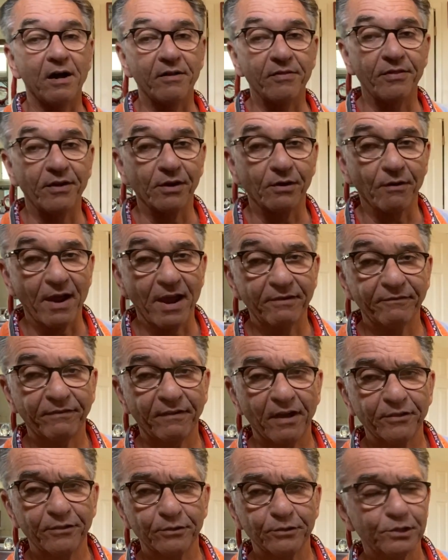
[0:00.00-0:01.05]
The
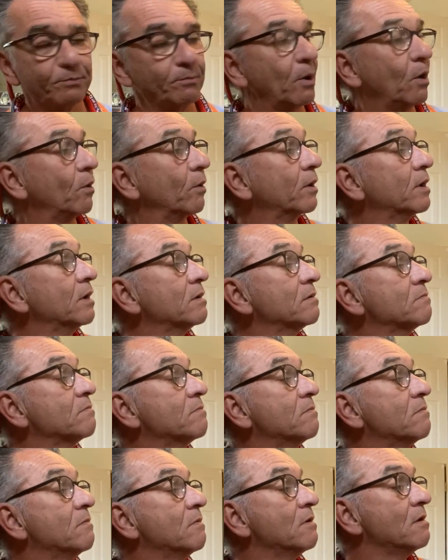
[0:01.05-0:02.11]
grandfather spoke.
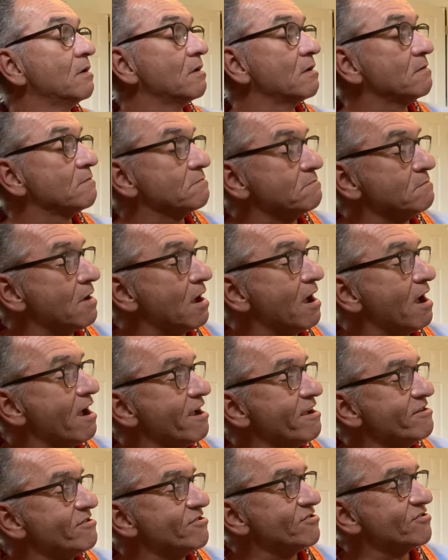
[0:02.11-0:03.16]

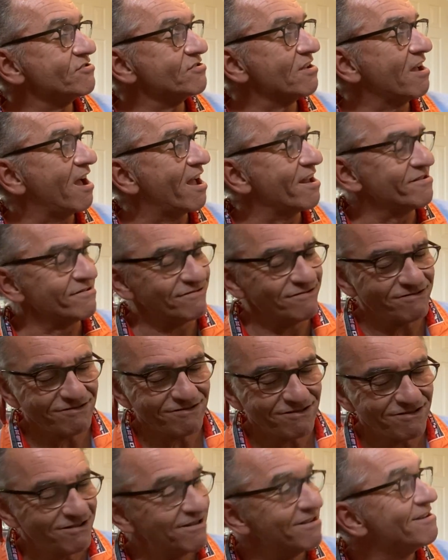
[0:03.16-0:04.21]
"My son,
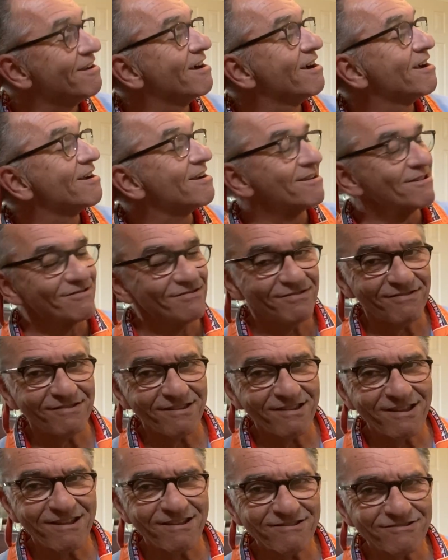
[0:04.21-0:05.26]

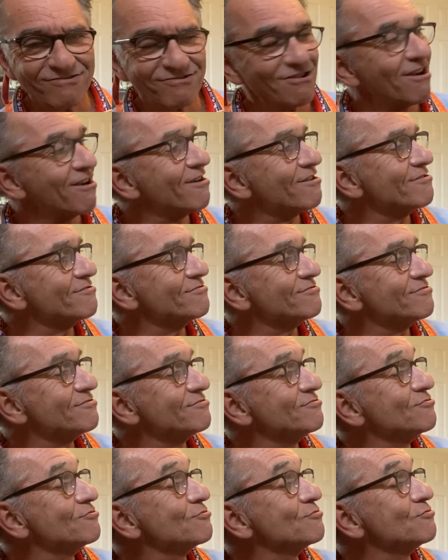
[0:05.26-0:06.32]
these are
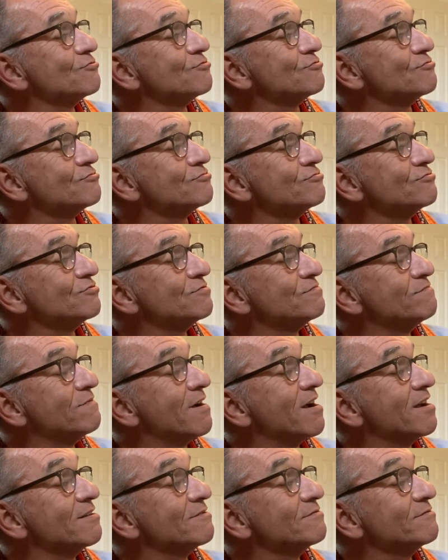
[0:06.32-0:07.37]
the tools
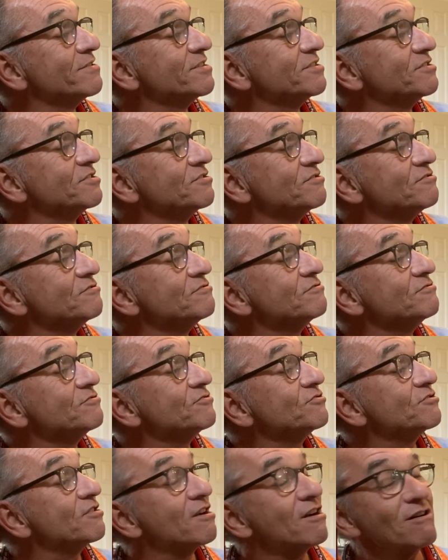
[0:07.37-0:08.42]
by which you
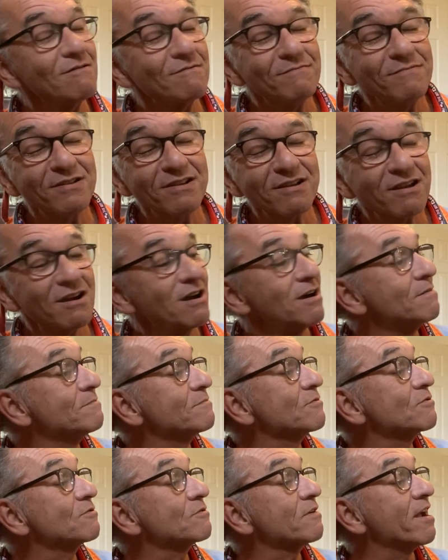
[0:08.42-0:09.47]
shall
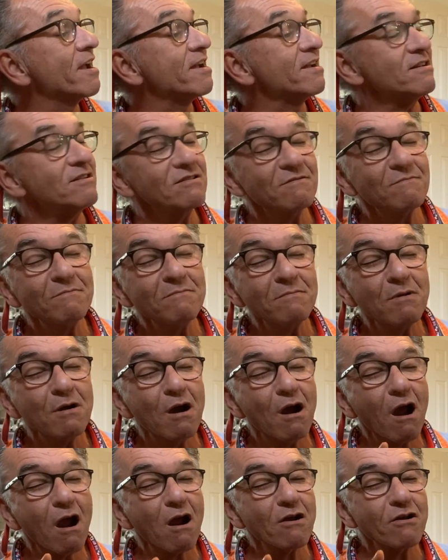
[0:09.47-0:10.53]
become great
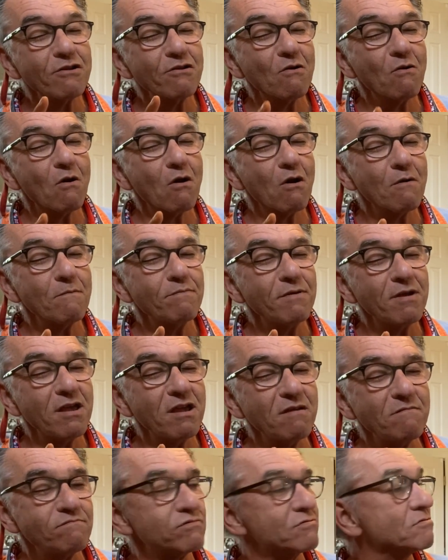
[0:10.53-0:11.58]
among your
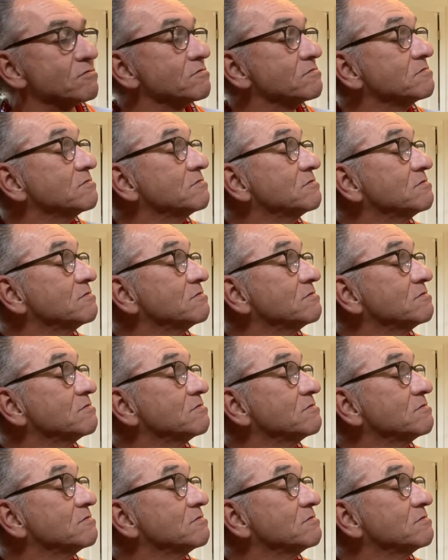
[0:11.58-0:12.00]
people.